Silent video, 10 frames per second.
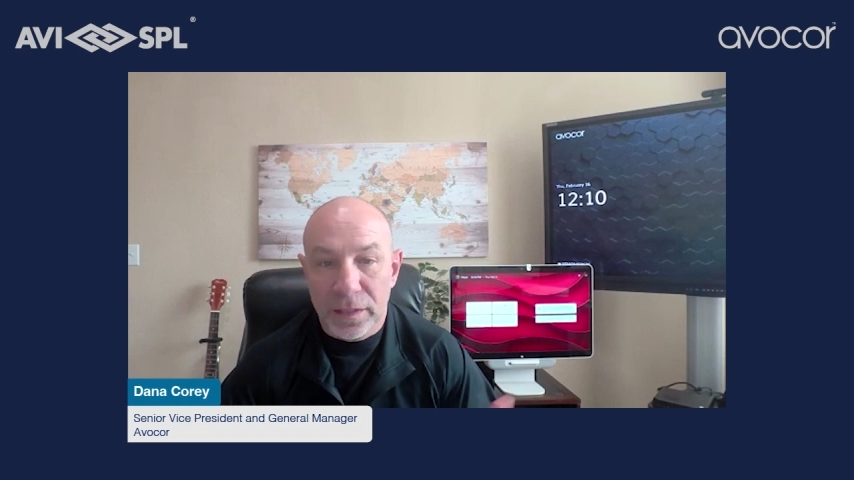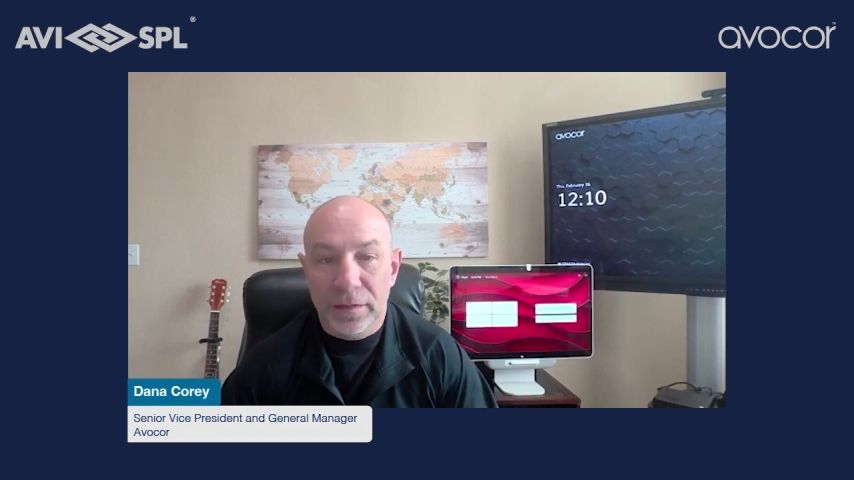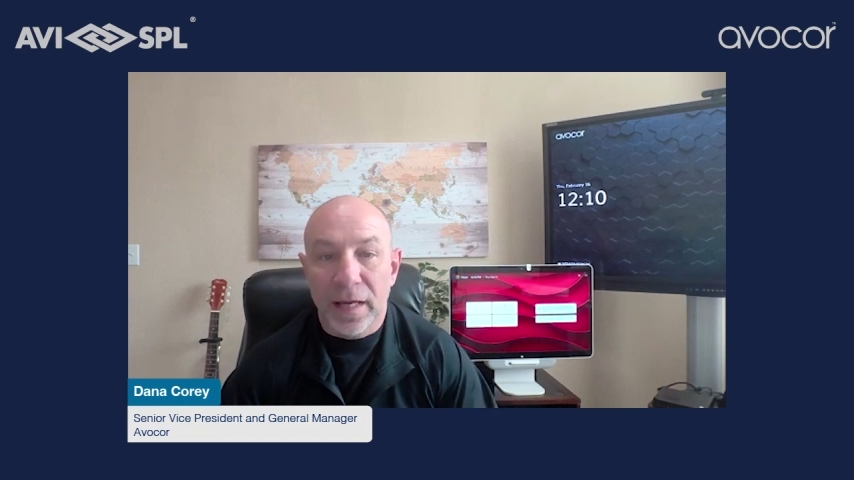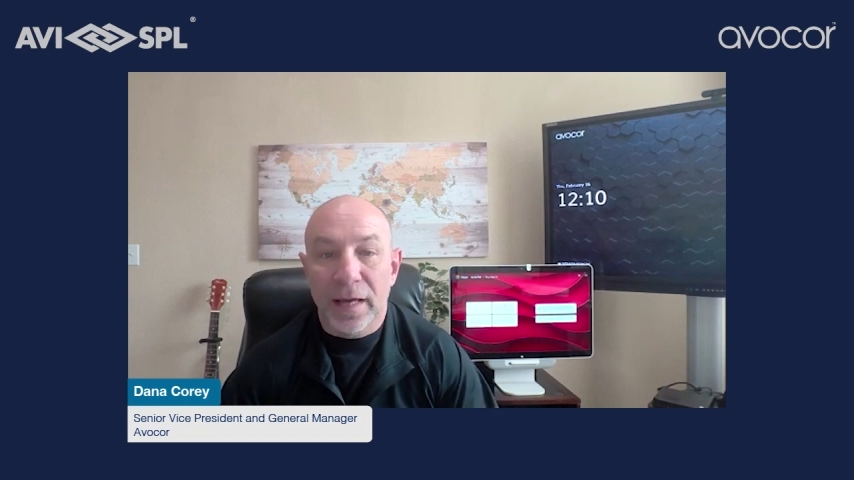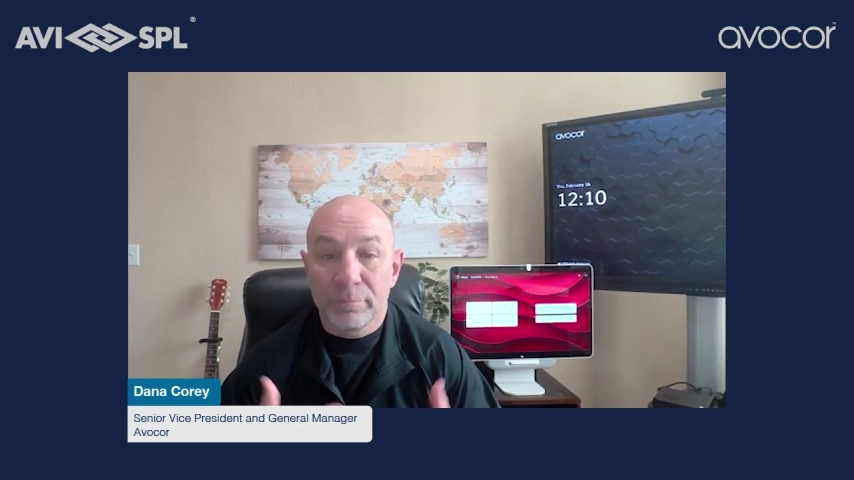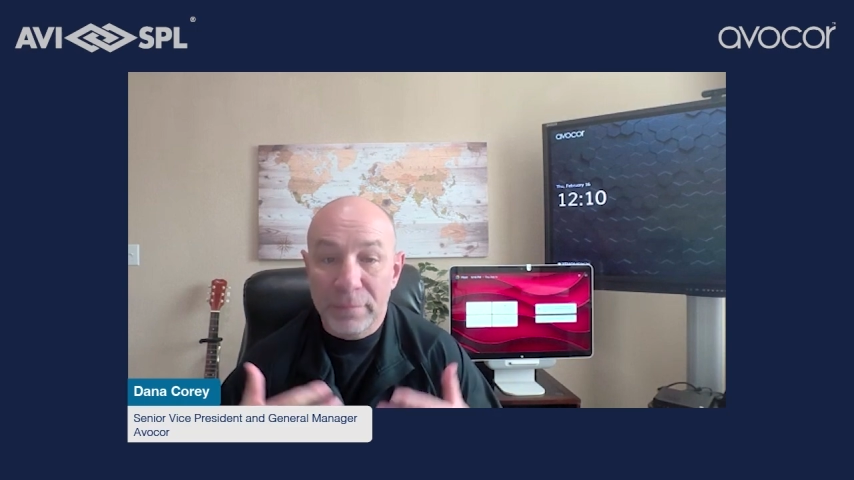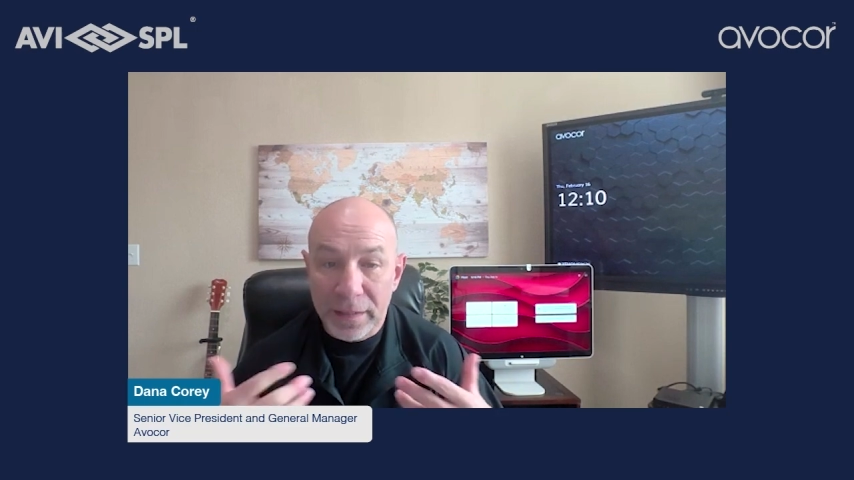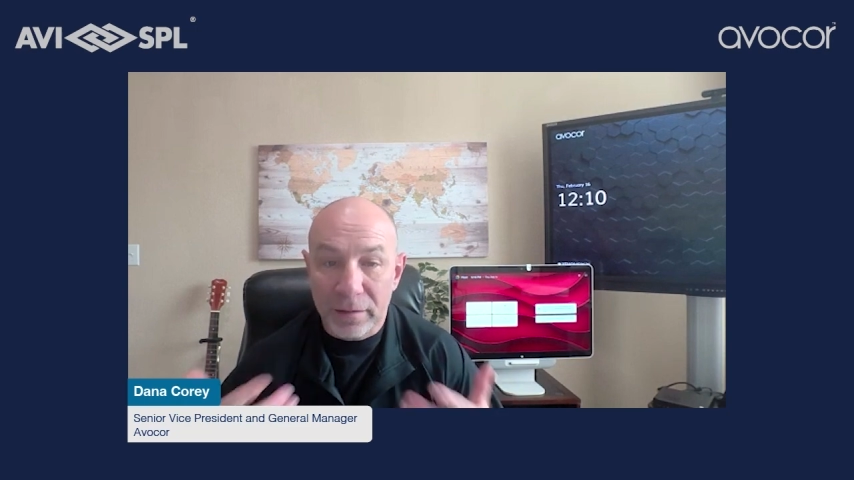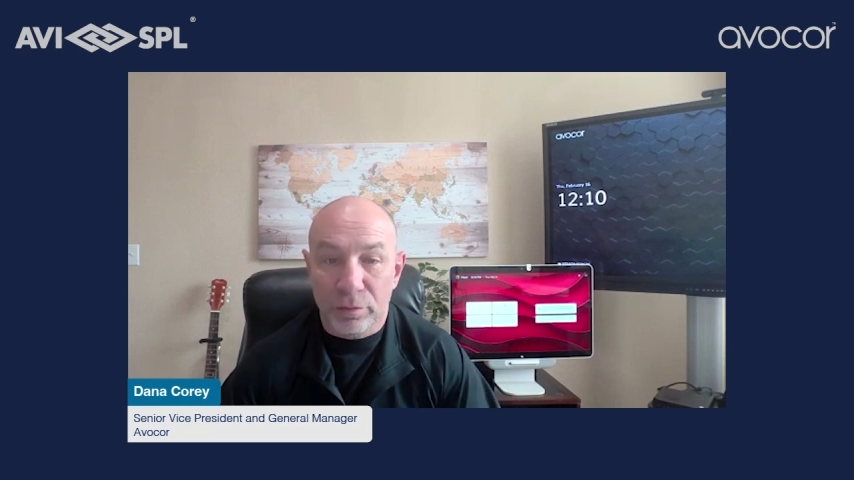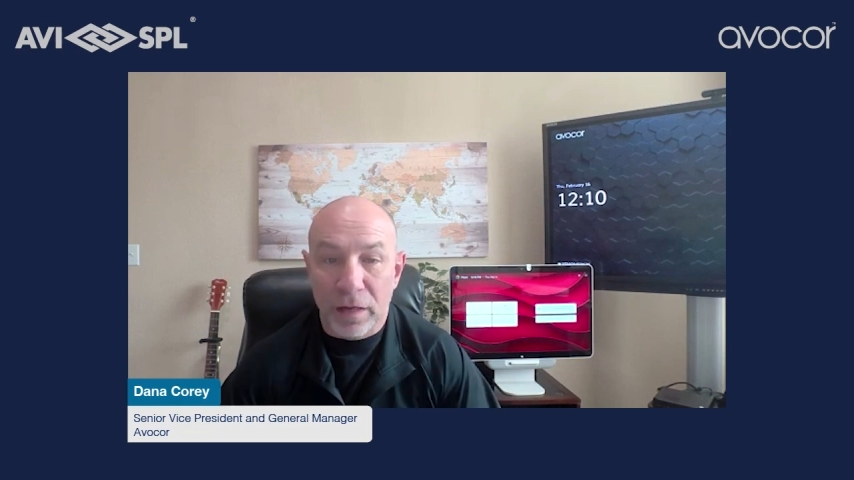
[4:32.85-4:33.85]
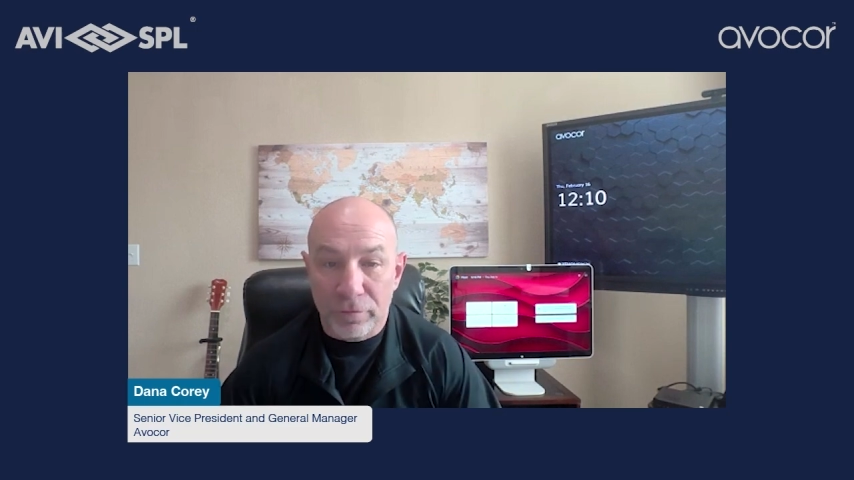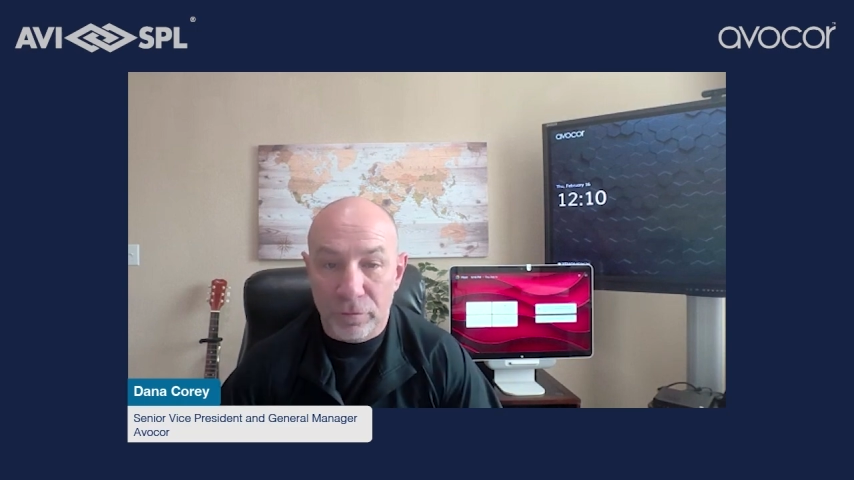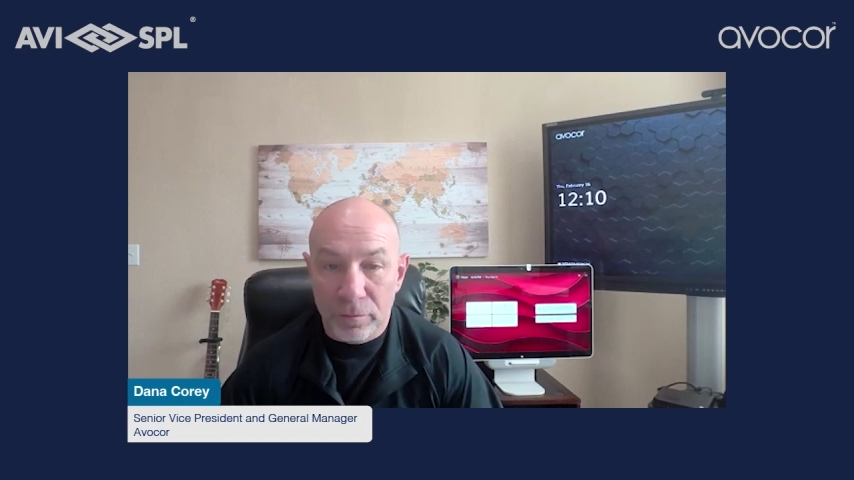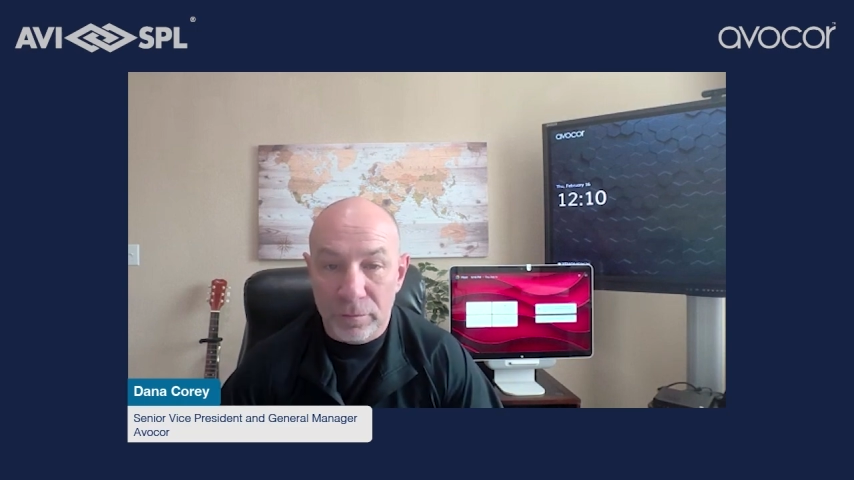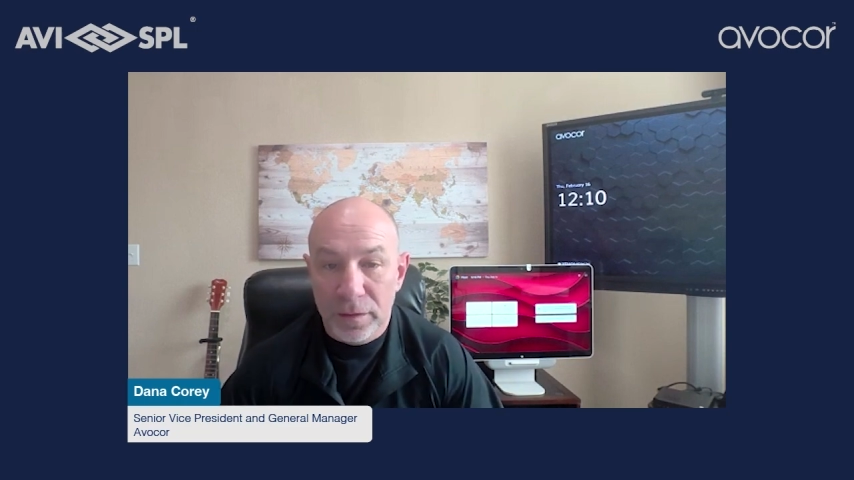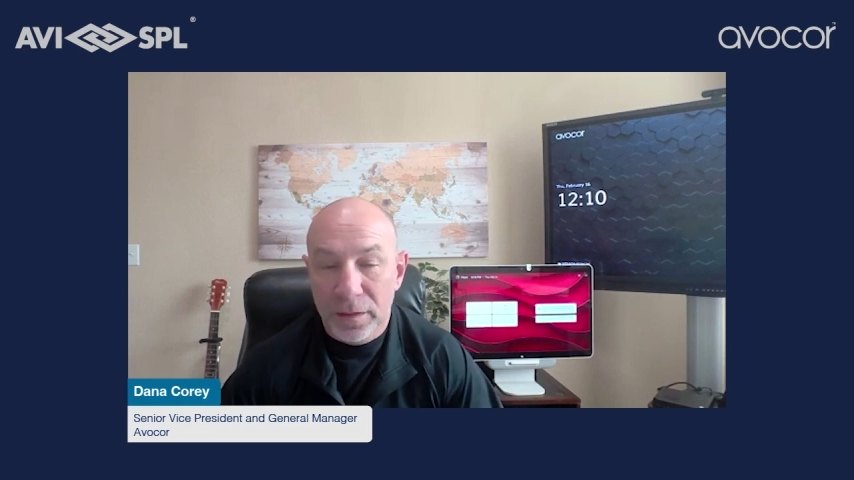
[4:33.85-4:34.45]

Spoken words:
in that meeting platform.